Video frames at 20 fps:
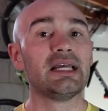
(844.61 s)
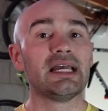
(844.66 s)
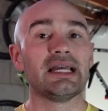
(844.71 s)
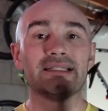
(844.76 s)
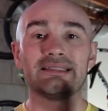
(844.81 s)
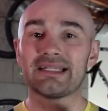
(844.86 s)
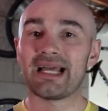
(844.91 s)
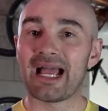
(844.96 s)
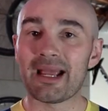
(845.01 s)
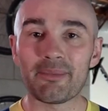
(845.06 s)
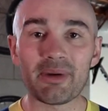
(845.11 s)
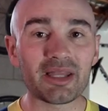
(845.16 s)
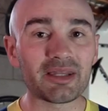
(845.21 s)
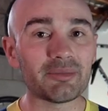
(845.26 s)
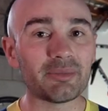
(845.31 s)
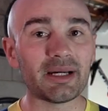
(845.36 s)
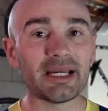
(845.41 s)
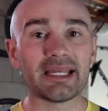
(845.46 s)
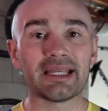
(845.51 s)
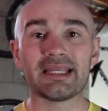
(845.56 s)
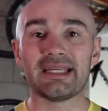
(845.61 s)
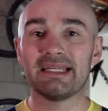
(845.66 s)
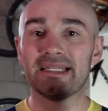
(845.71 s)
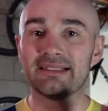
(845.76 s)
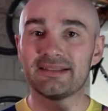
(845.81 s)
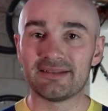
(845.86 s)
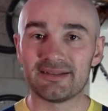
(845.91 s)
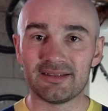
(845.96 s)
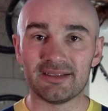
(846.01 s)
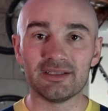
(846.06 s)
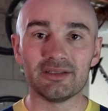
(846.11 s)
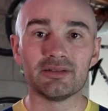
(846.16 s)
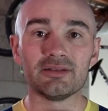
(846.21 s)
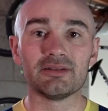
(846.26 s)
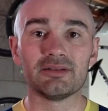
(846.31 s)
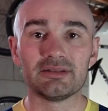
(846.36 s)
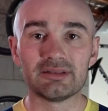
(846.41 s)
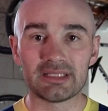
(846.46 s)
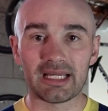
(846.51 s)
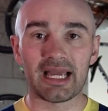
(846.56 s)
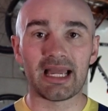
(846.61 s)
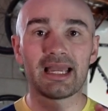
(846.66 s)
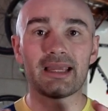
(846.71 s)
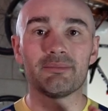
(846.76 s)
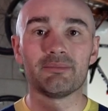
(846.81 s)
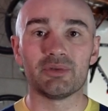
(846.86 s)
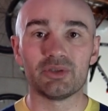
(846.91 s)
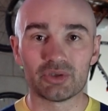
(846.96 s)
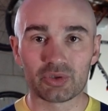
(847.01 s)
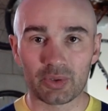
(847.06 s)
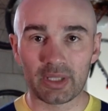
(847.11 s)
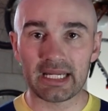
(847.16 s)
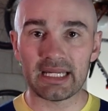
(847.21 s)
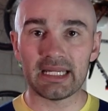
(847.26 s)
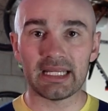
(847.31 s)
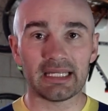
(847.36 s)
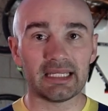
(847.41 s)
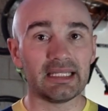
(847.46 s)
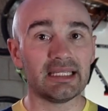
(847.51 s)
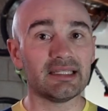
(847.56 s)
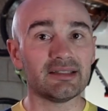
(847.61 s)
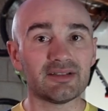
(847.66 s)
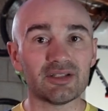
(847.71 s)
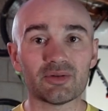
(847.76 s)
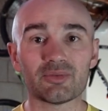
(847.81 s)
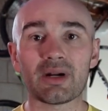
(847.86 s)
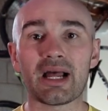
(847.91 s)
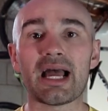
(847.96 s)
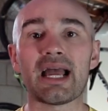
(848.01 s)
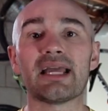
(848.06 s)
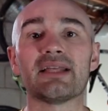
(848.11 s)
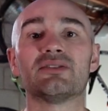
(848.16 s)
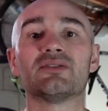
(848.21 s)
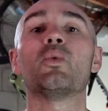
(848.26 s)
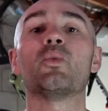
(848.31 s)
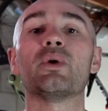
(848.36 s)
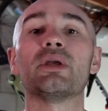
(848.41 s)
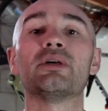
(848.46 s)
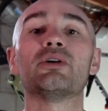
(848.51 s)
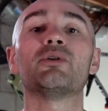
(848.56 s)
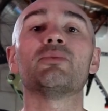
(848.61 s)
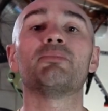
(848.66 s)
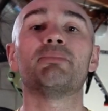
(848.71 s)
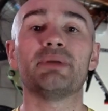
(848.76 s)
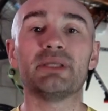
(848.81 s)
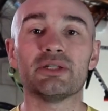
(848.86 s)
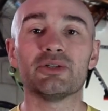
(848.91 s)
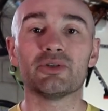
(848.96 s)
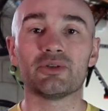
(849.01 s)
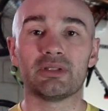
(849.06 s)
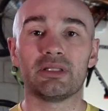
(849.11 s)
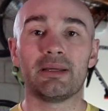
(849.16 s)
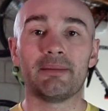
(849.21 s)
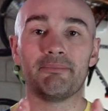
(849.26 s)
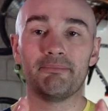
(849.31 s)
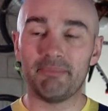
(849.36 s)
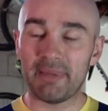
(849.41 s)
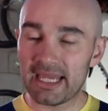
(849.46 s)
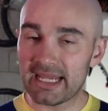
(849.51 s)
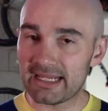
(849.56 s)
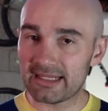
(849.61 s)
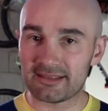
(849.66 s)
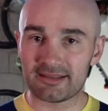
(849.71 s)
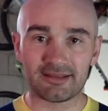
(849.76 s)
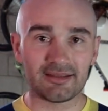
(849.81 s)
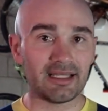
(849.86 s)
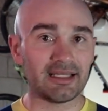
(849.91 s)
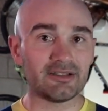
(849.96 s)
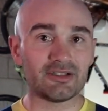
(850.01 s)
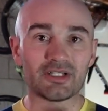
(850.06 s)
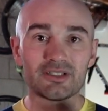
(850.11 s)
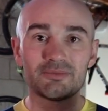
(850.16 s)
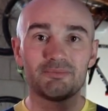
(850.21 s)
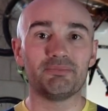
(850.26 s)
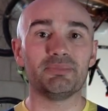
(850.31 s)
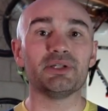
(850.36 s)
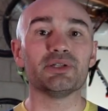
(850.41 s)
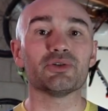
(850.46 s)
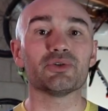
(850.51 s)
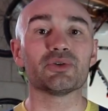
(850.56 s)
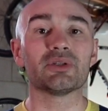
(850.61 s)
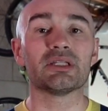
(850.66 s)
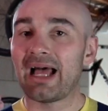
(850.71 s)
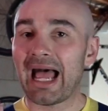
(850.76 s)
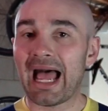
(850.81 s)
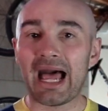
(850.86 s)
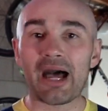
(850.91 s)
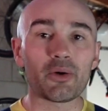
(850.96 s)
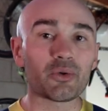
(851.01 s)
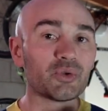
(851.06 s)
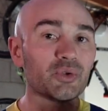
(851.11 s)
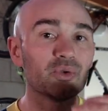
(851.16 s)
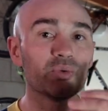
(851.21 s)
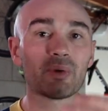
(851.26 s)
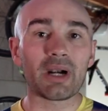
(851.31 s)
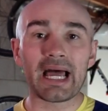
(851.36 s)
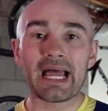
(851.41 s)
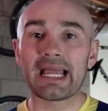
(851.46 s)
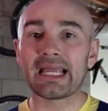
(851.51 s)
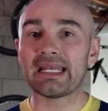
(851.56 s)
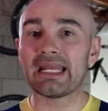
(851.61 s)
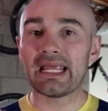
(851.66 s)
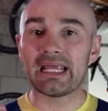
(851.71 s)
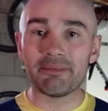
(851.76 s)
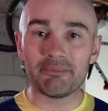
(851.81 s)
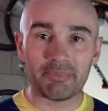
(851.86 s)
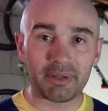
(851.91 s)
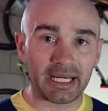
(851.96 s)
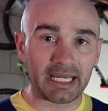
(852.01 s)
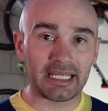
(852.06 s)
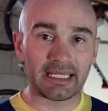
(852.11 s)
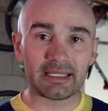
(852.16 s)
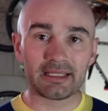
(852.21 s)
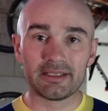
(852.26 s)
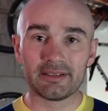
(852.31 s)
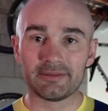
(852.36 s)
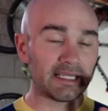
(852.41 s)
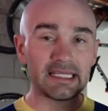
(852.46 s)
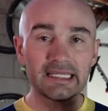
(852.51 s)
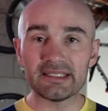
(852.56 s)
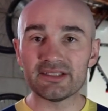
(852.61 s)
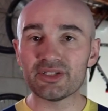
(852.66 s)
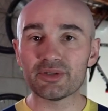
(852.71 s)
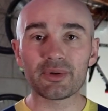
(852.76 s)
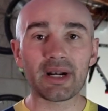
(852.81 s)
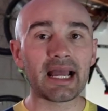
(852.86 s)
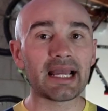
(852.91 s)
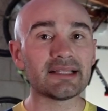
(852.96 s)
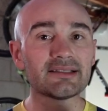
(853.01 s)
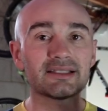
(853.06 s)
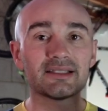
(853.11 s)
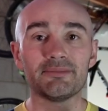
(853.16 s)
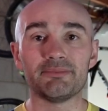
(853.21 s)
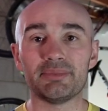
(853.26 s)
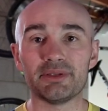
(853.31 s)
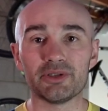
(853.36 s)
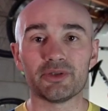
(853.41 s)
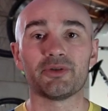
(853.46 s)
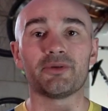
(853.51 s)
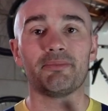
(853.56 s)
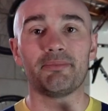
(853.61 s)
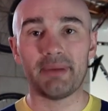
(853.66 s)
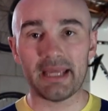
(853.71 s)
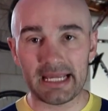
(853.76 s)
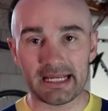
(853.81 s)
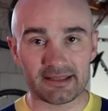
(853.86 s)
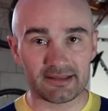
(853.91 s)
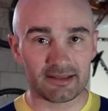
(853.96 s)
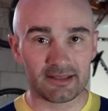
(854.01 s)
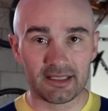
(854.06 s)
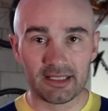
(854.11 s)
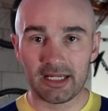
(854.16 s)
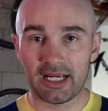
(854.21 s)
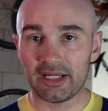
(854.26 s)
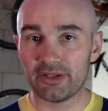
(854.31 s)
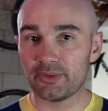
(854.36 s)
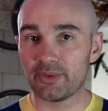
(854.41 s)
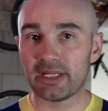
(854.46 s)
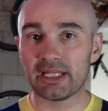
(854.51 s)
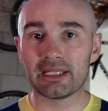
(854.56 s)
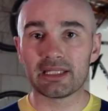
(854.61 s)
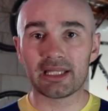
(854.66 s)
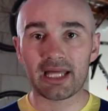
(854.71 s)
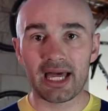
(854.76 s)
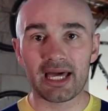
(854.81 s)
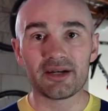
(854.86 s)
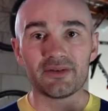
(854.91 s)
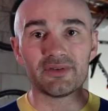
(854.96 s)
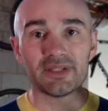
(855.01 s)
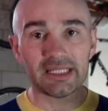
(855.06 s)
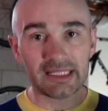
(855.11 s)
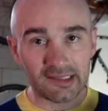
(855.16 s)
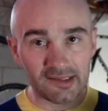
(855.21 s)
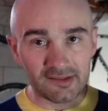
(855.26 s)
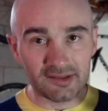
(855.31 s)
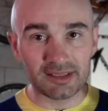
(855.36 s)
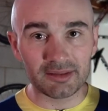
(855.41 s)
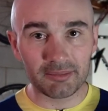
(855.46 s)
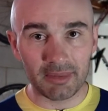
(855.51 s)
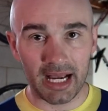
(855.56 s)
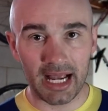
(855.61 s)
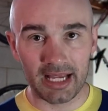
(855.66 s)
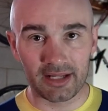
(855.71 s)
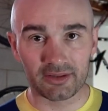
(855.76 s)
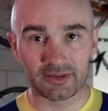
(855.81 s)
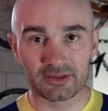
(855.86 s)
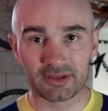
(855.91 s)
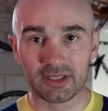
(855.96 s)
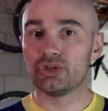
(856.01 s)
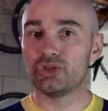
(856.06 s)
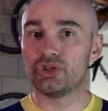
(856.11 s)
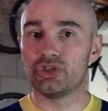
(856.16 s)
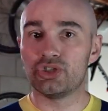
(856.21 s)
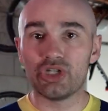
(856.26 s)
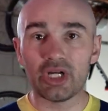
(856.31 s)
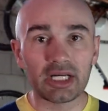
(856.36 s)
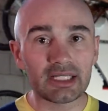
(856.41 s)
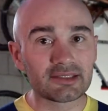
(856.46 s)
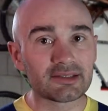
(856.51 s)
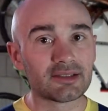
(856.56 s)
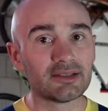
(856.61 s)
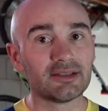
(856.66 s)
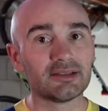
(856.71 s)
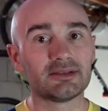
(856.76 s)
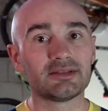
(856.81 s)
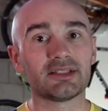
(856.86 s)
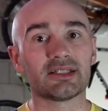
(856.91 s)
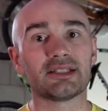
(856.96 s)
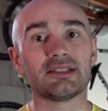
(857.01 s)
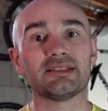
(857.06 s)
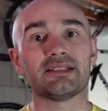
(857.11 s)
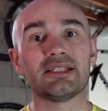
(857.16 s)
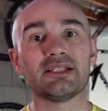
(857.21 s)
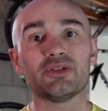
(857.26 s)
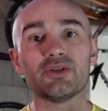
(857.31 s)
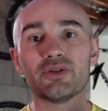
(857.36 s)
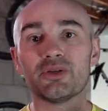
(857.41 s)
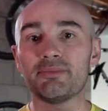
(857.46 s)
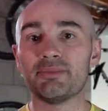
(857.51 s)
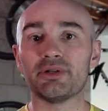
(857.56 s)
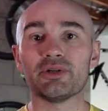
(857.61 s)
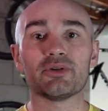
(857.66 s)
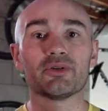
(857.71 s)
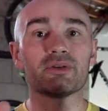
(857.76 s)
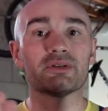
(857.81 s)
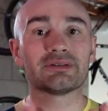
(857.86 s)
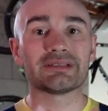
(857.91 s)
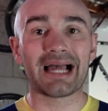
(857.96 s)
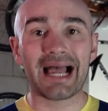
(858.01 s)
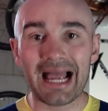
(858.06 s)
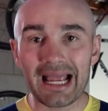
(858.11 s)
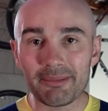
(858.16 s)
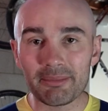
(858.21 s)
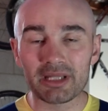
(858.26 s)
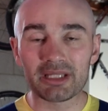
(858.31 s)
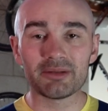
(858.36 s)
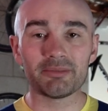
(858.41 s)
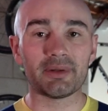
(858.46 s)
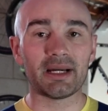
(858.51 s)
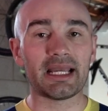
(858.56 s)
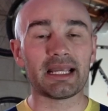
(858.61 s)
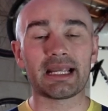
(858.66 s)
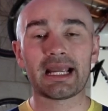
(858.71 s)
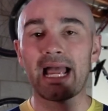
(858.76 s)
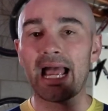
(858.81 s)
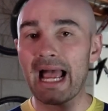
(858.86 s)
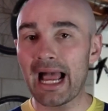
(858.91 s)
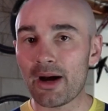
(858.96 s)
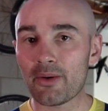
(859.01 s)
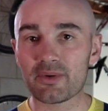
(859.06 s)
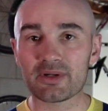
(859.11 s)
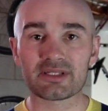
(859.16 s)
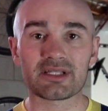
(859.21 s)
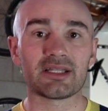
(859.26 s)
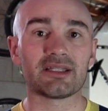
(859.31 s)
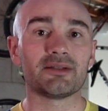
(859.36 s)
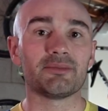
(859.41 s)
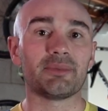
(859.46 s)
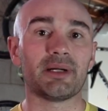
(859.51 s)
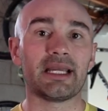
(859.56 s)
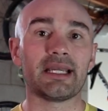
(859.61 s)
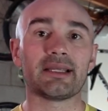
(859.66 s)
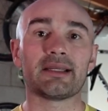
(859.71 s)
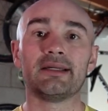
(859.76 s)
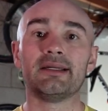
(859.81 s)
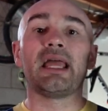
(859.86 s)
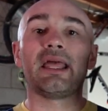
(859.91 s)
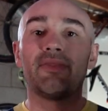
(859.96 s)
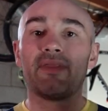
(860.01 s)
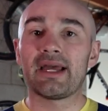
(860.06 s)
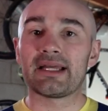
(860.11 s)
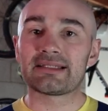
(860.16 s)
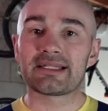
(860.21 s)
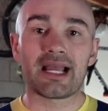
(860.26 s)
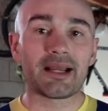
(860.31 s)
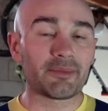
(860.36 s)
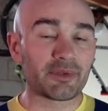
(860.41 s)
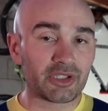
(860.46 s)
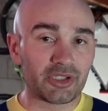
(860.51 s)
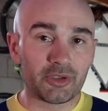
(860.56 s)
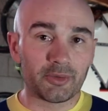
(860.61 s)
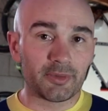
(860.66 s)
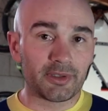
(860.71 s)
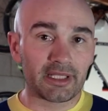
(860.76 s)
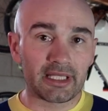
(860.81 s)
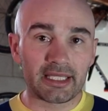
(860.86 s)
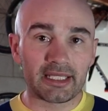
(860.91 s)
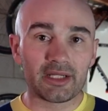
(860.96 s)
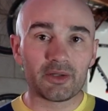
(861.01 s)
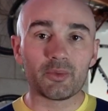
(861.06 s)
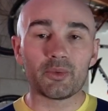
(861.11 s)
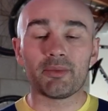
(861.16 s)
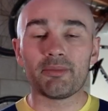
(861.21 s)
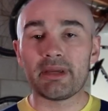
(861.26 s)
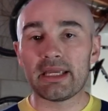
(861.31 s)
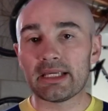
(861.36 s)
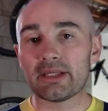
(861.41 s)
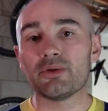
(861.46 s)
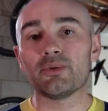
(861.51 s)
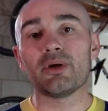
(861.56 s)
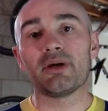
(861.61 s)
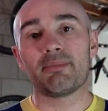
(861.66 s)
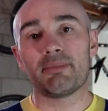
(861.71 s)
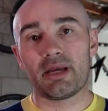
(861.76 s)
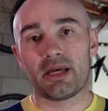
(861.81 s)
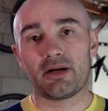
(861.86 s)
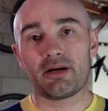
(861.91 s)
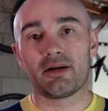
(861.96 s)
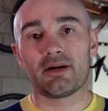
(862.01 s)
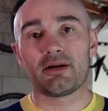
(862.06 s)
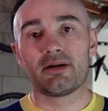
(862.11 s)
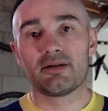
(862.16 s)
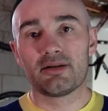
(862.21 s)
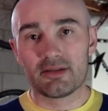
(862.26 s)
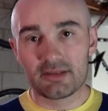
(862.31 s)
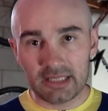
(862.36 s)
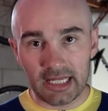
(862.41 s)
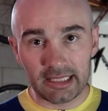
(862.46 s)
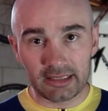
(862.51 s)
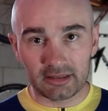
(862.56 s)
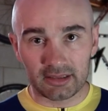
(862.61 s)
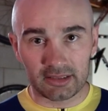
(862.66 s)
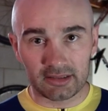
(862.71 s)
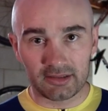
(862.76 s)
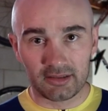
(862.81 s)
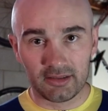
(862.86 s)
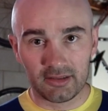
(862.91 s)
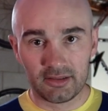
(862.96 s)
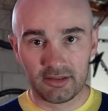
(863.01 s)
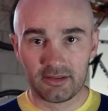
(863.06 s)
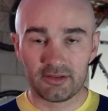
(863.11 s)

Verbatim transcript: And time on the bike is still time training. Easy rides will build base. They just build how to ride a bike. Easy rides can build base. I do a lot of easy miles just to continue to build time on the bike, hours on the bike, and that time accumulated will make you a better cyclist.